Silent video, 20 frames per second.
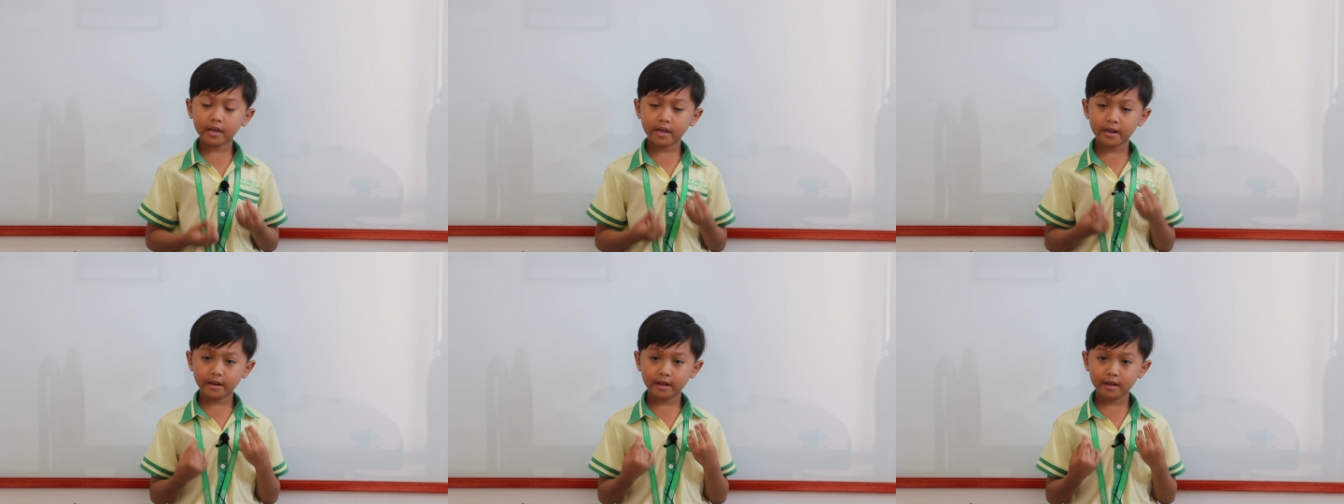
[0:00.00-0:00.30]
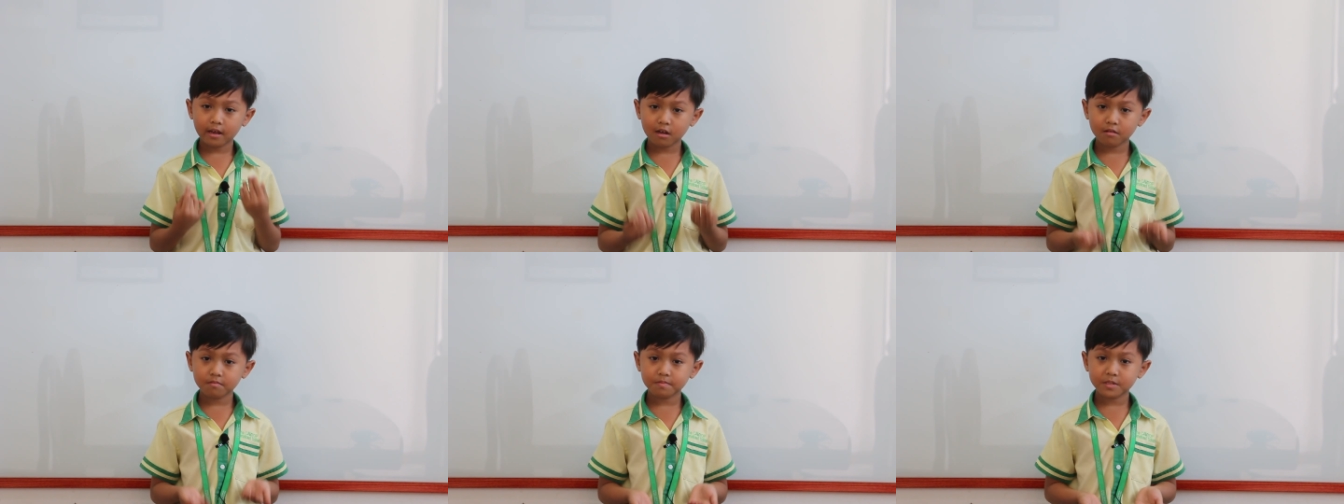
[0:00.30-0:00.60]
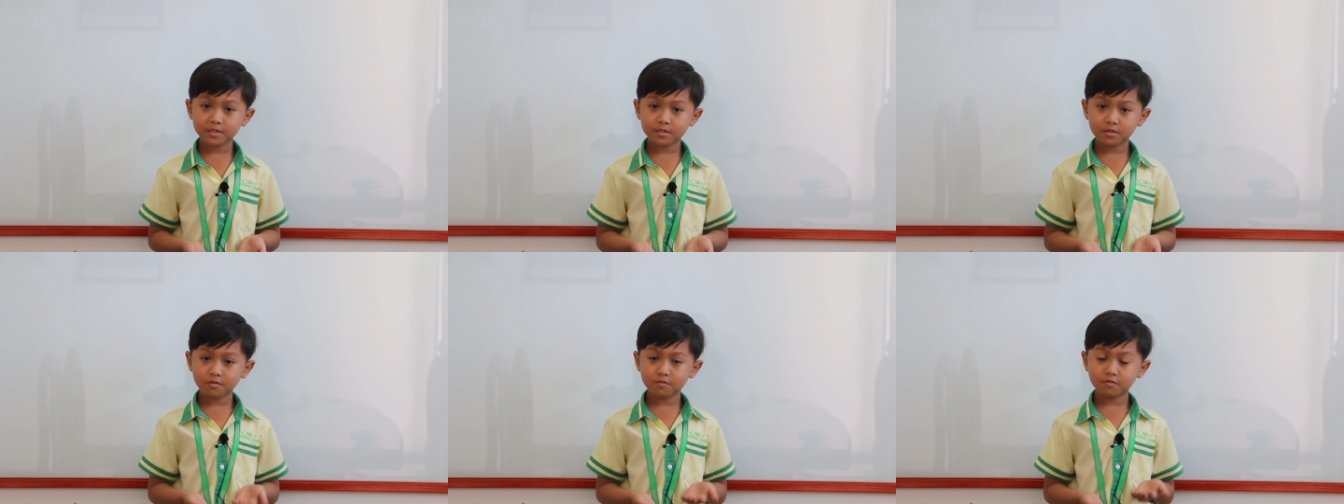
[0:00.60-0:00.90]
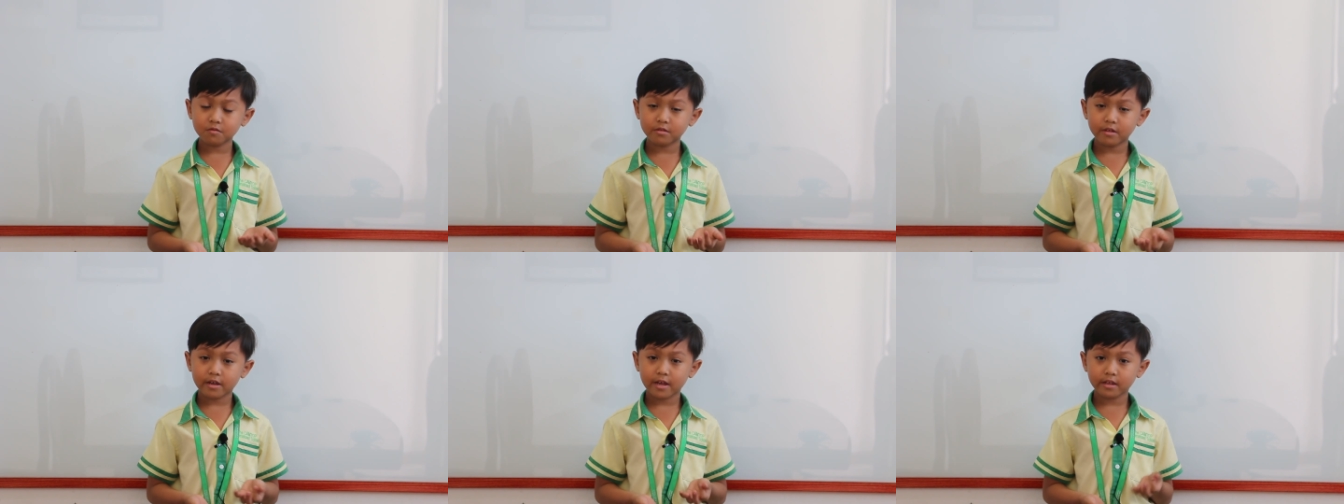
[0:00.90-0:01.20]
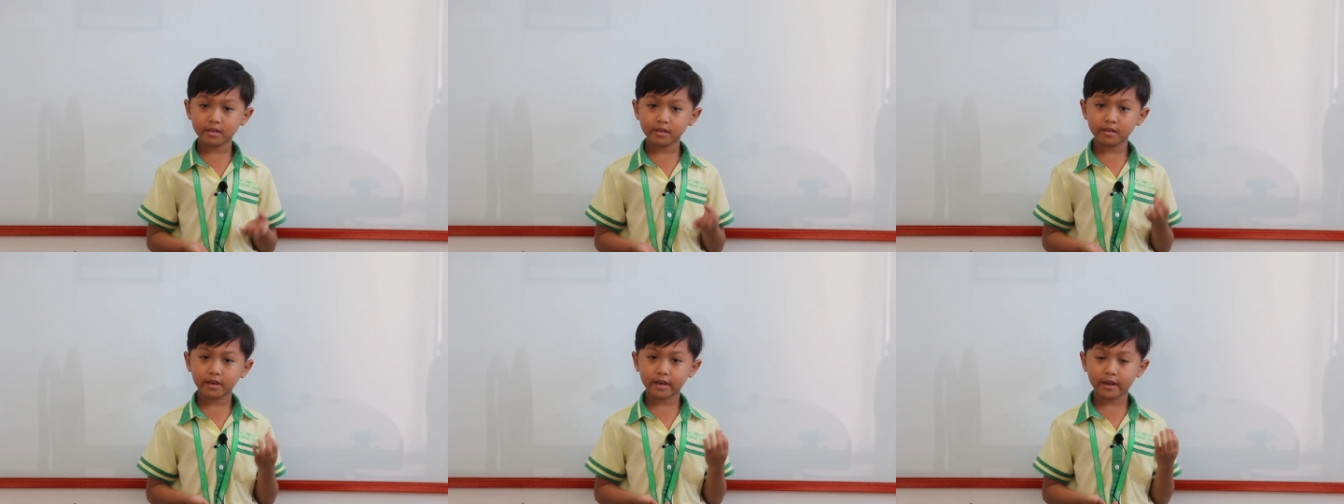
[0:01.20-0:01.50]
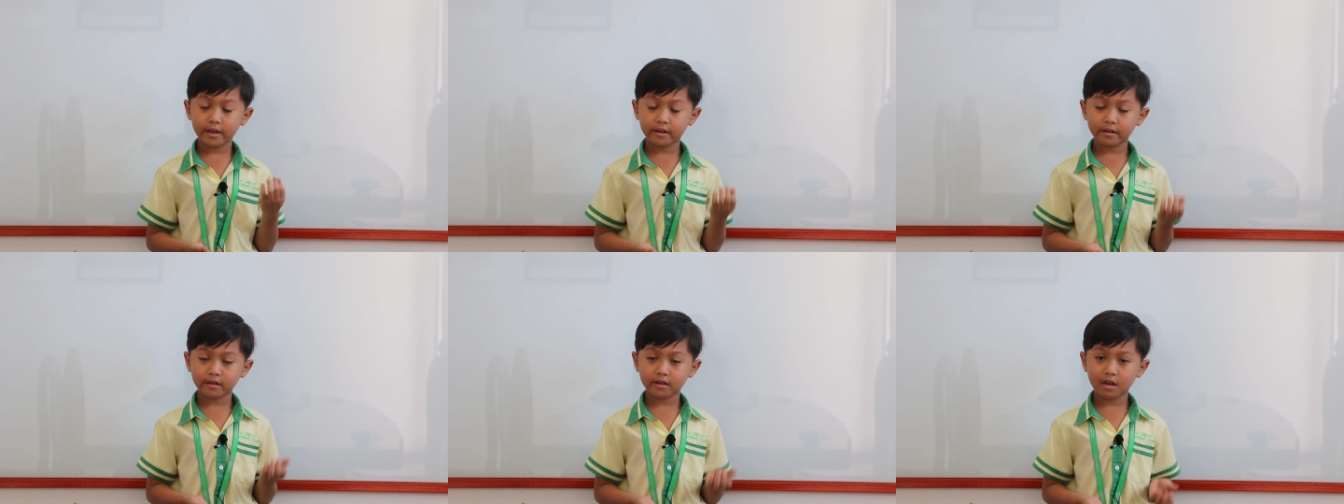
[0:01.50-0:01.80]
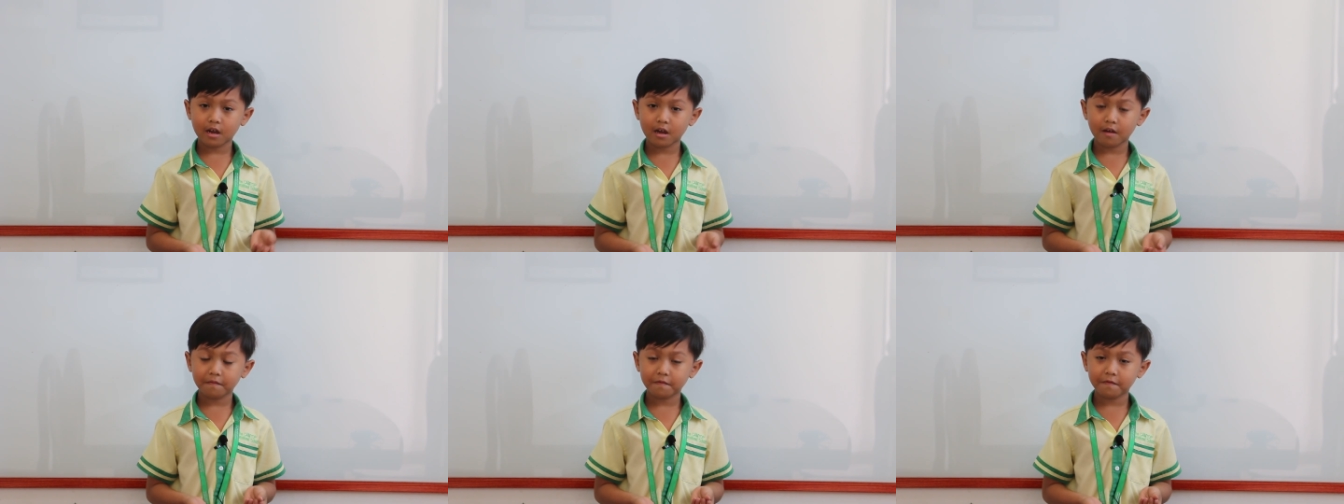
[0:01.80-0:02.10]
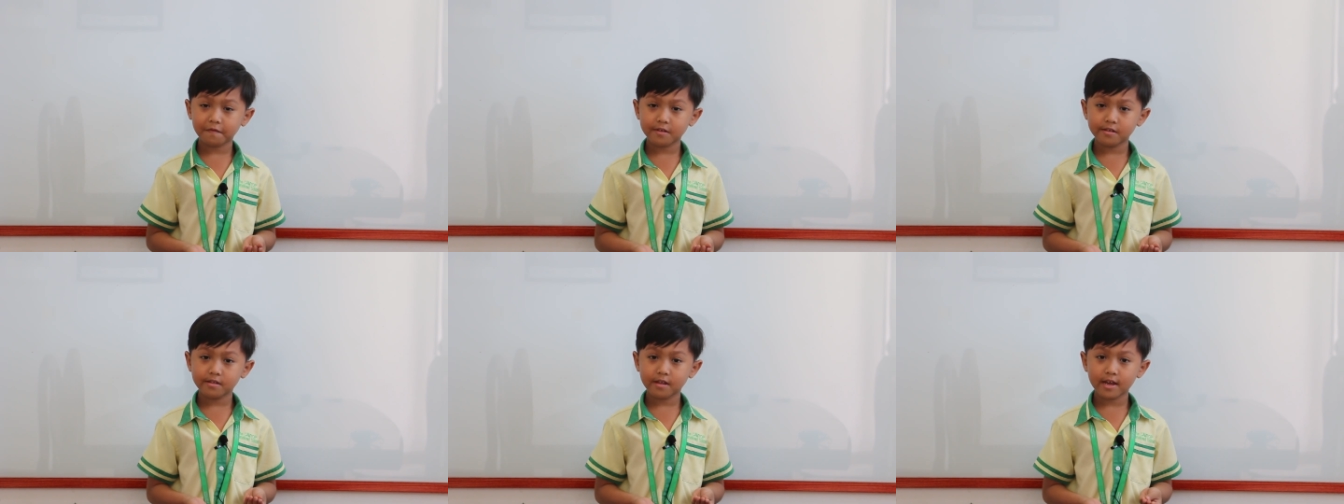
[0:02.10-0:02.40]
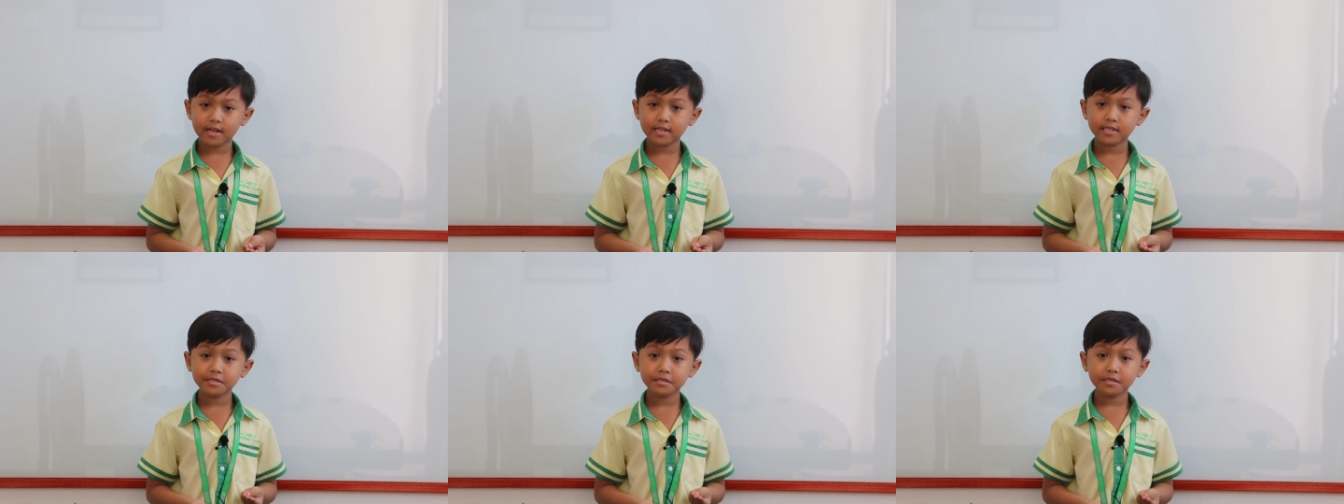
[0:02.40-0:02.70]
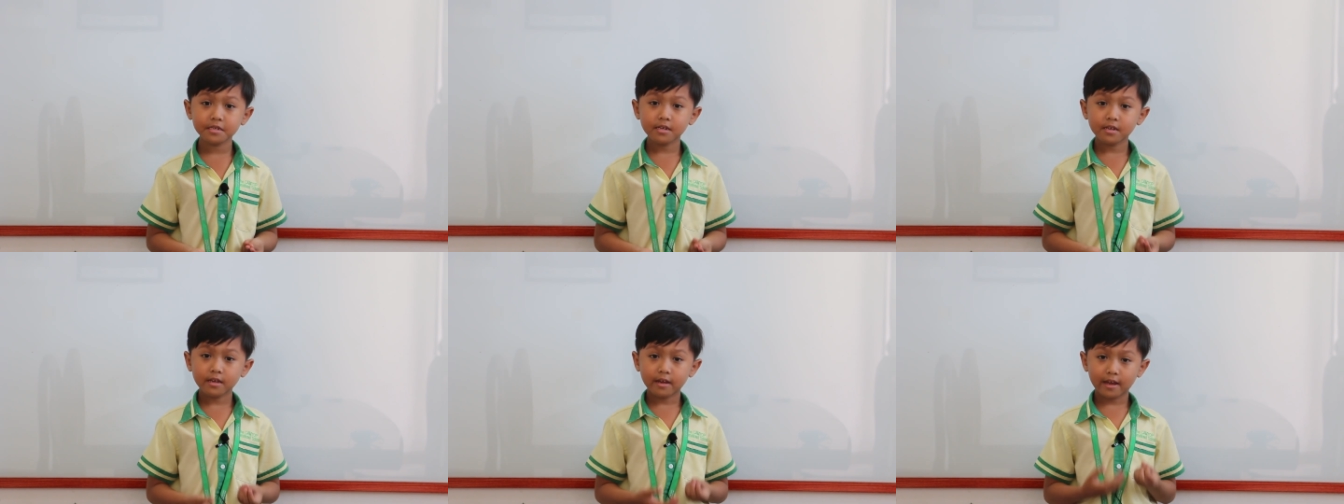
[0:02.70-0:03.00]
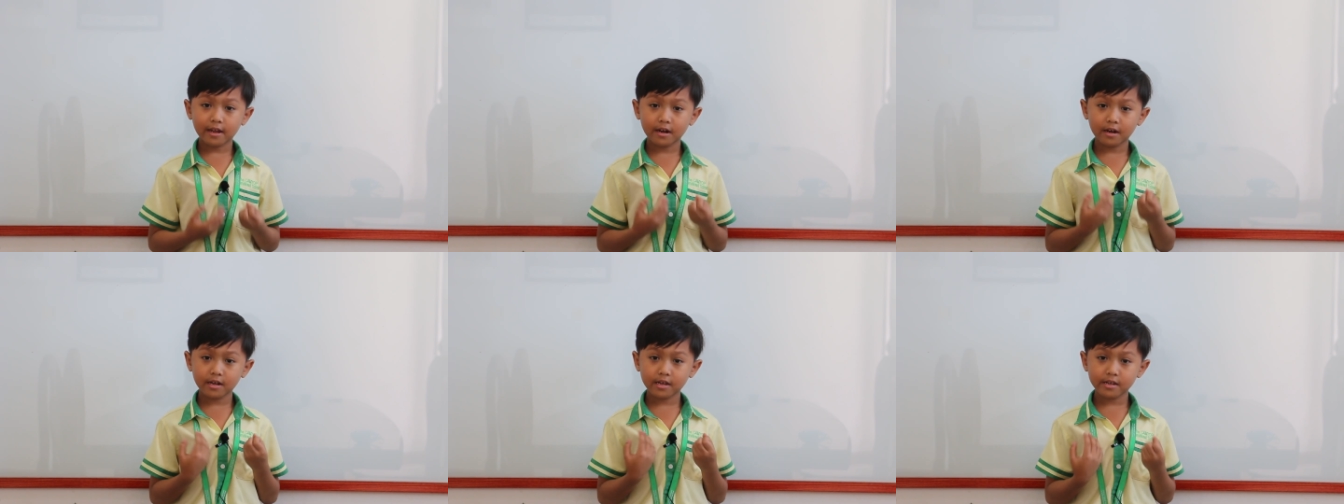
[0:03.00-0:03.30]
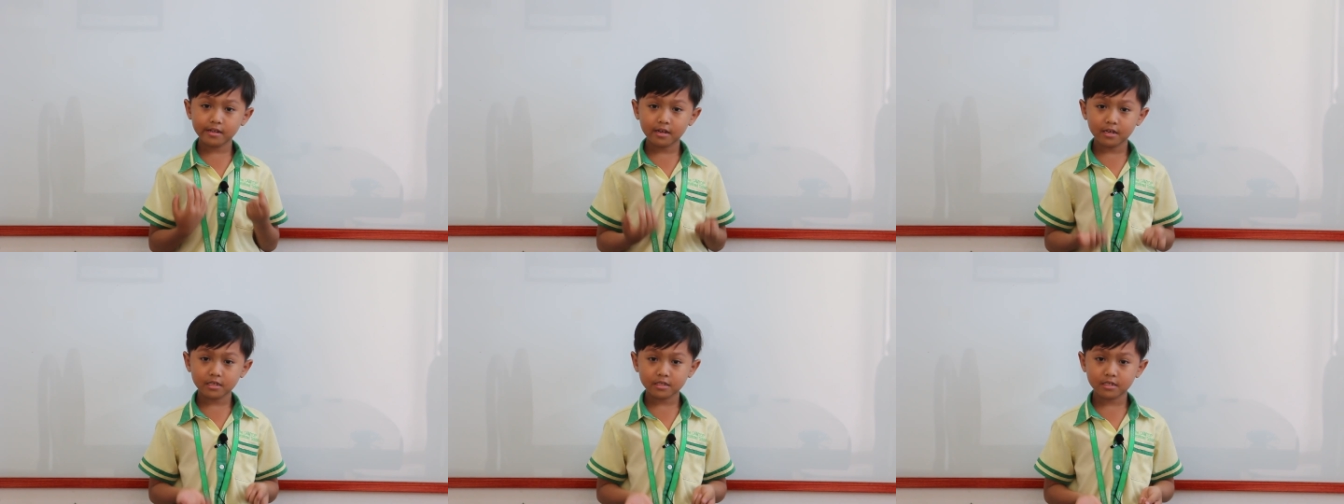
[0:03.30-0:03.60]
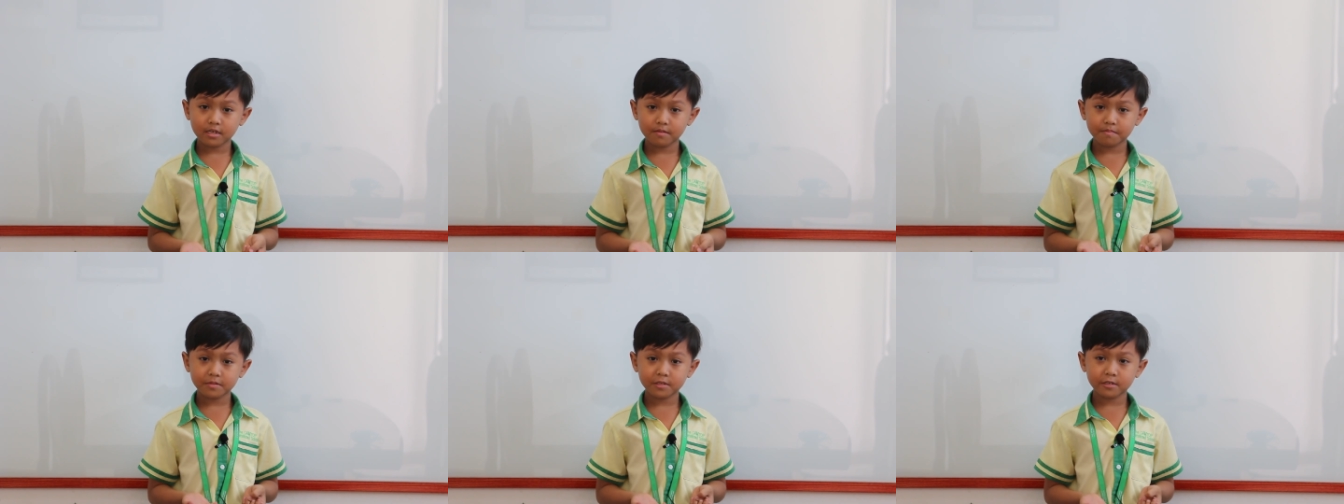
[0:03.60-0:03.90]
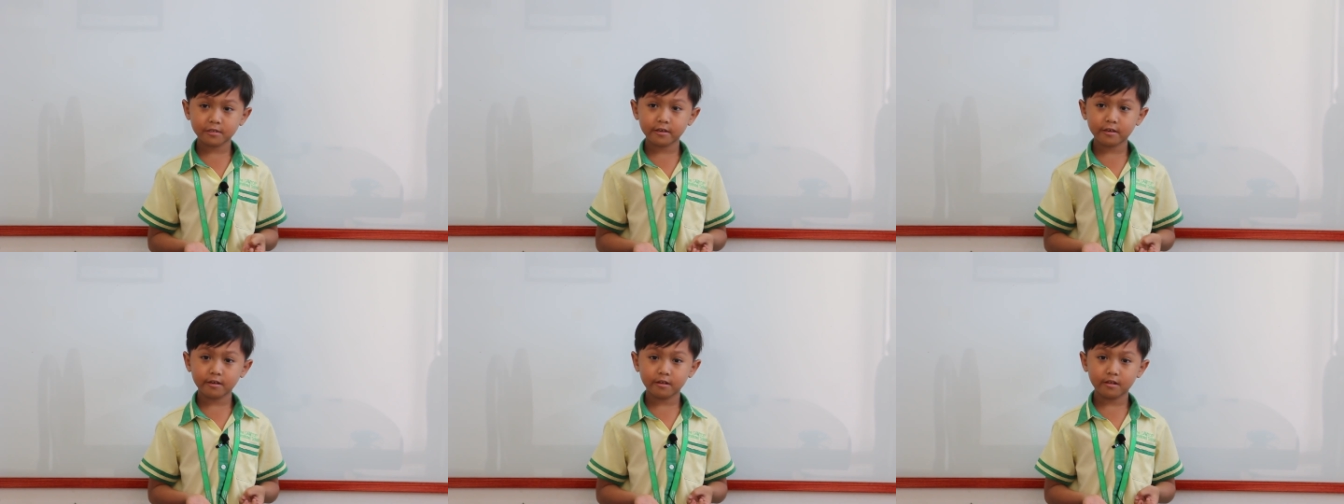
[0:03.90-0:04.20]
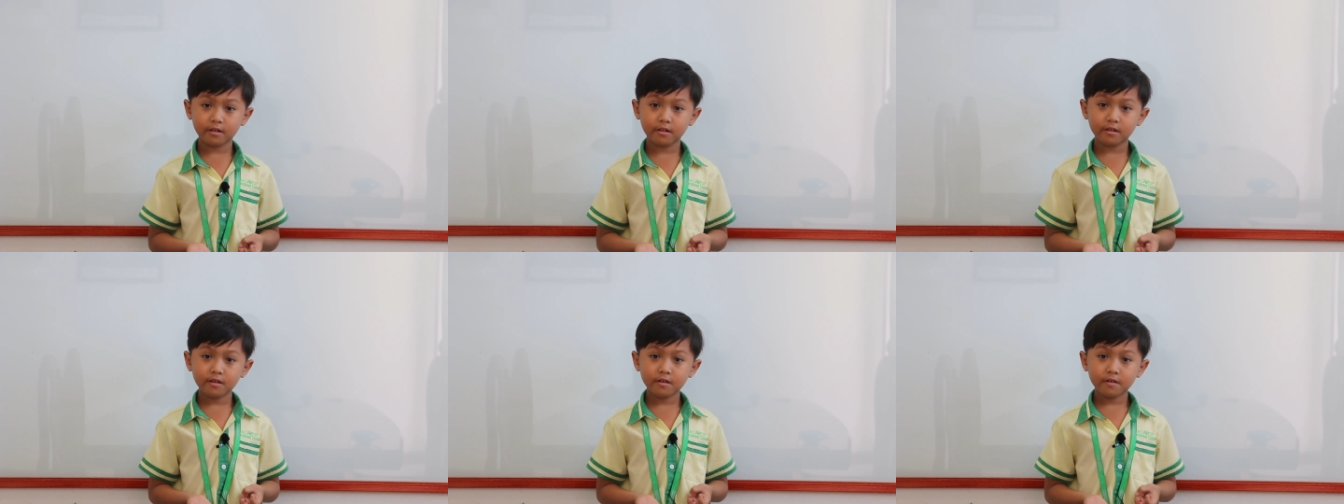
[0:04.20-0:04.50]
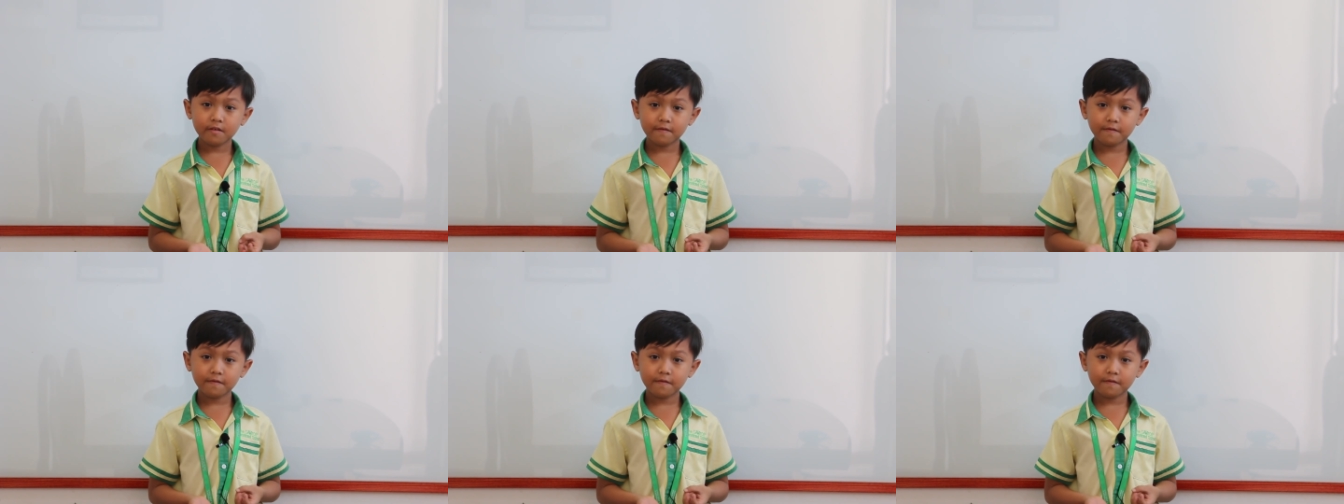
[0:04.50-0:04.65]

can help students gain confidence and leadership skills.